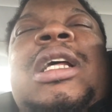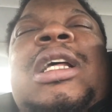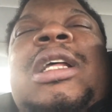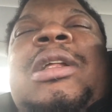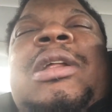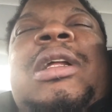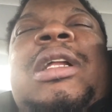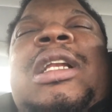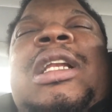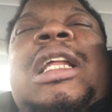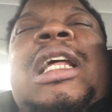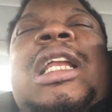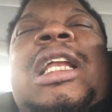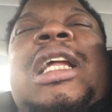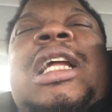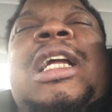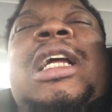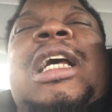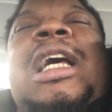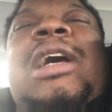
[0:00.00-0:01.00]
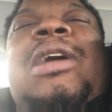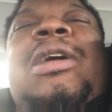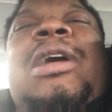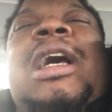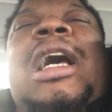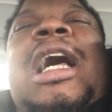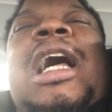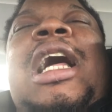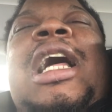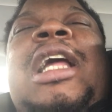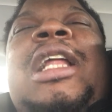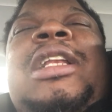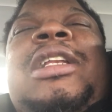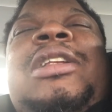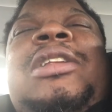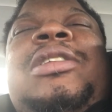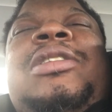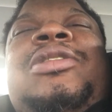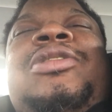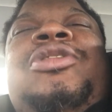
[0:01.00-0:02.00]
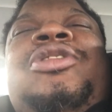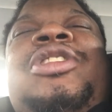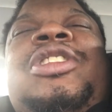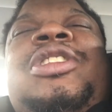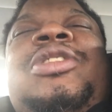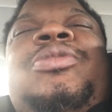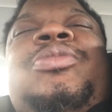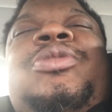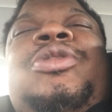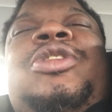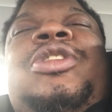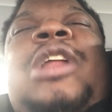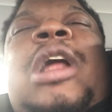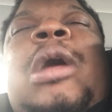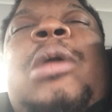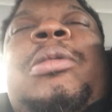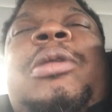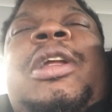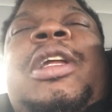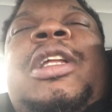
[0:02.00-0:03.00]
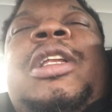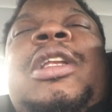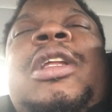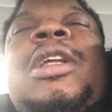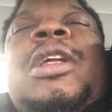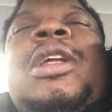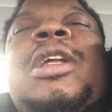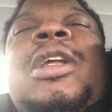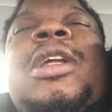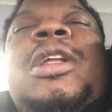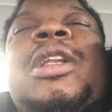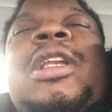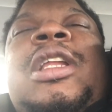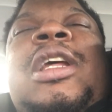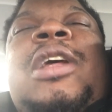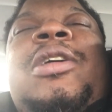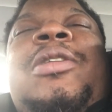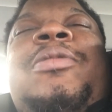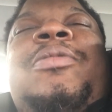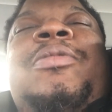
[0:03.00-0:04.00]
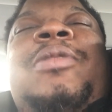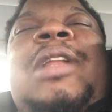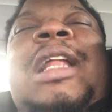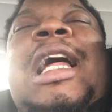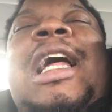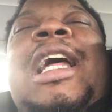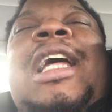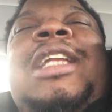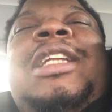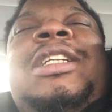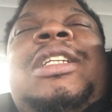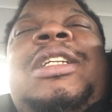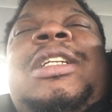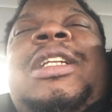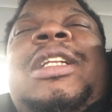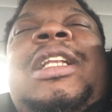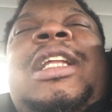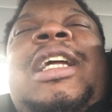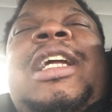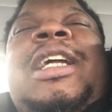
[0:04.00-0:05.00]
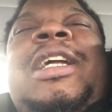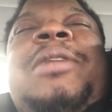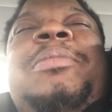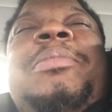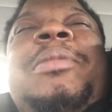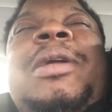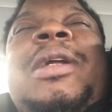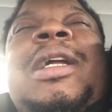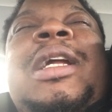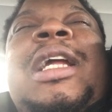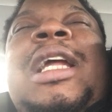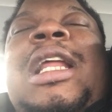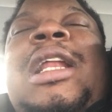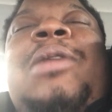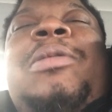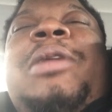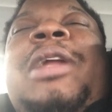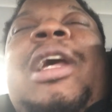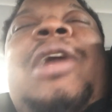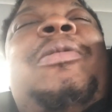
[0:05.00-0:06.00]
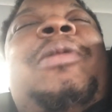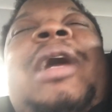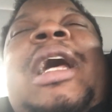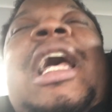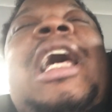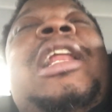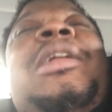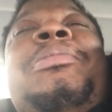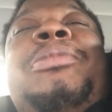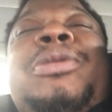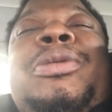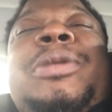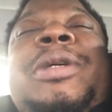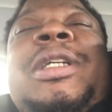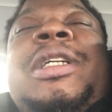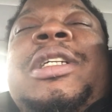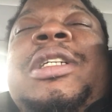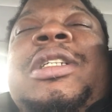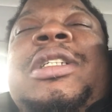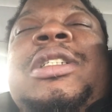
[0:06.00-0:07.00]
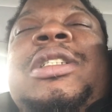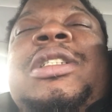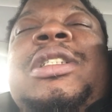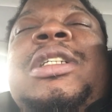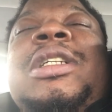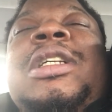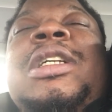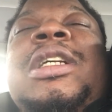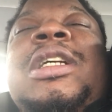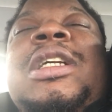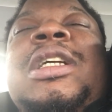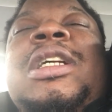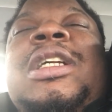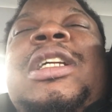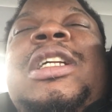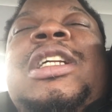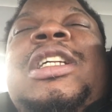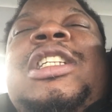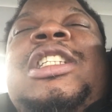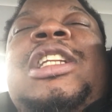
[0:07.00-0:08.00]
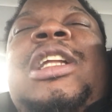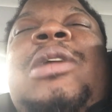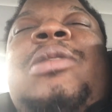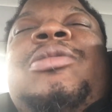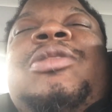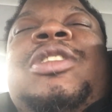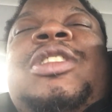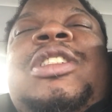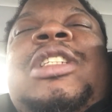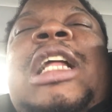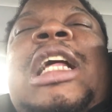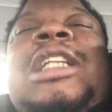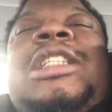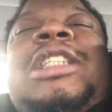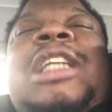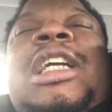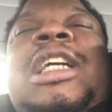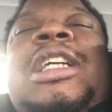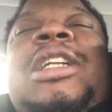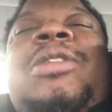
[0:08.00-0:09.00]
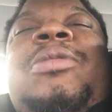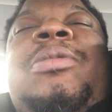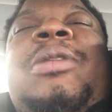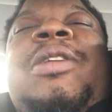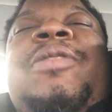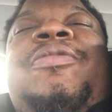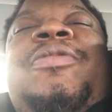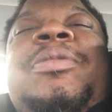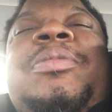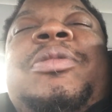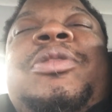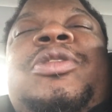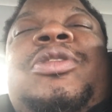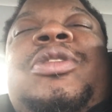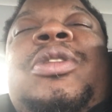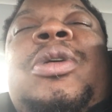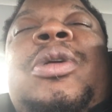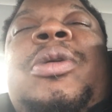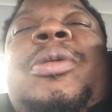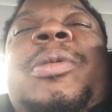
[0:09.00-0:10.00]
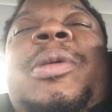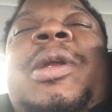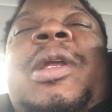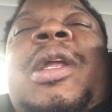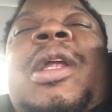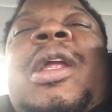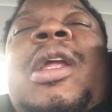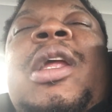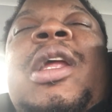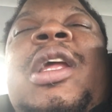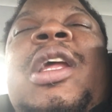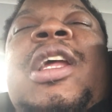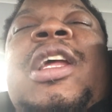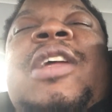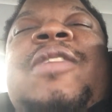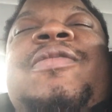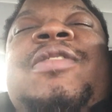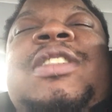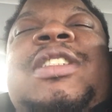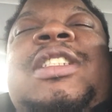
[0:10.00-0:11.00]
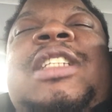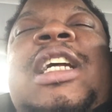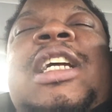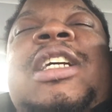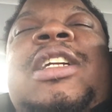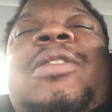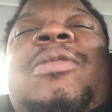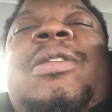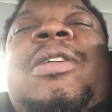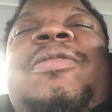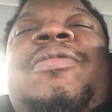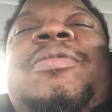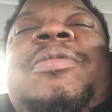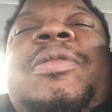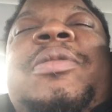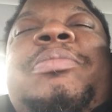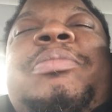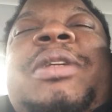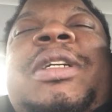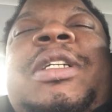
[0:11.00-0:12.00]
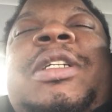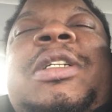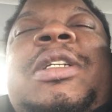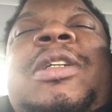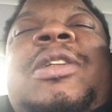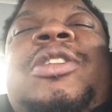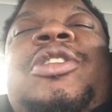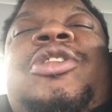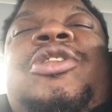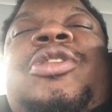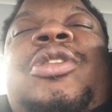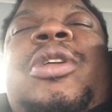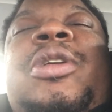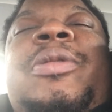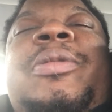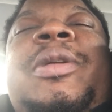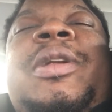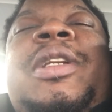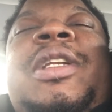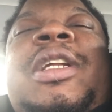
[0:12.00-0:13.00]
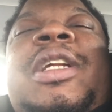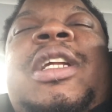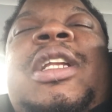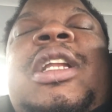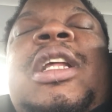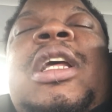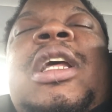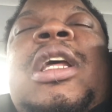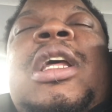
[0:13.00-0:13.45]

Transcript: that ain't how God, Jesus was talking. Now, lion and a lamb, I don't care what animal it is, as long as it's not taken away from the story. If it's taken away from the meaning of the story, then